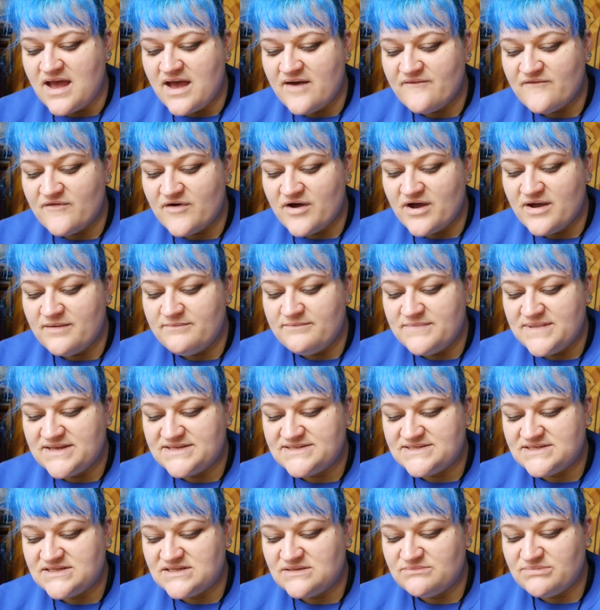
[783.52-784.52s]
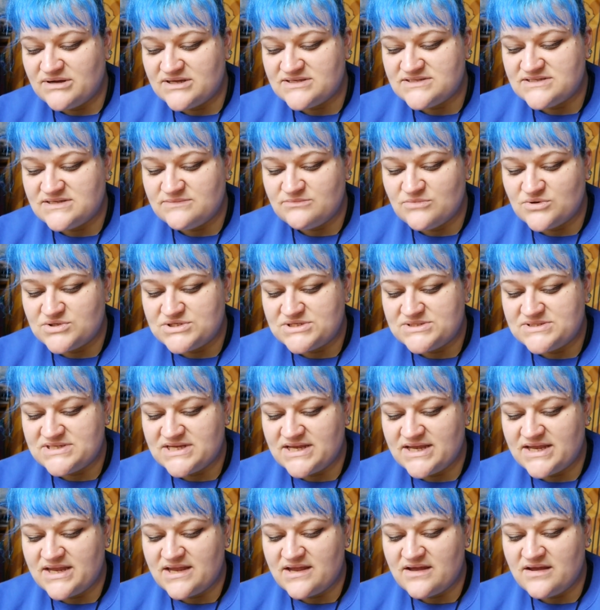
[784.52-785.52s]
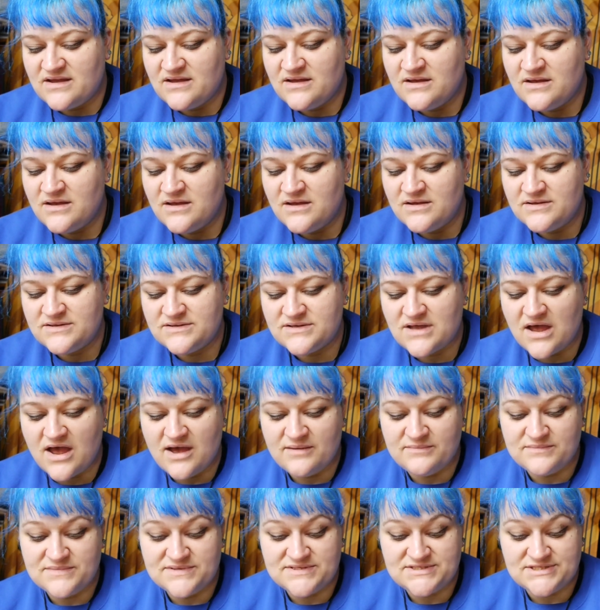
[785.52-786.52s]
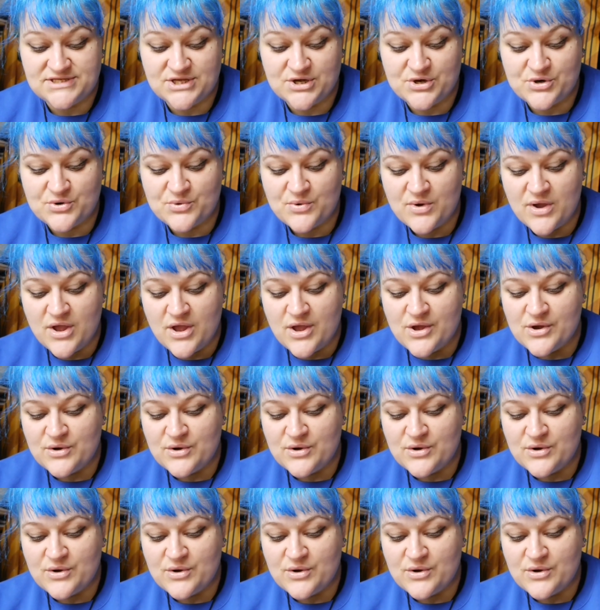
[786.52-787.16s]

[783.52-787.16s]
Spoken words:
ever miss in the bus in modern day Seoul.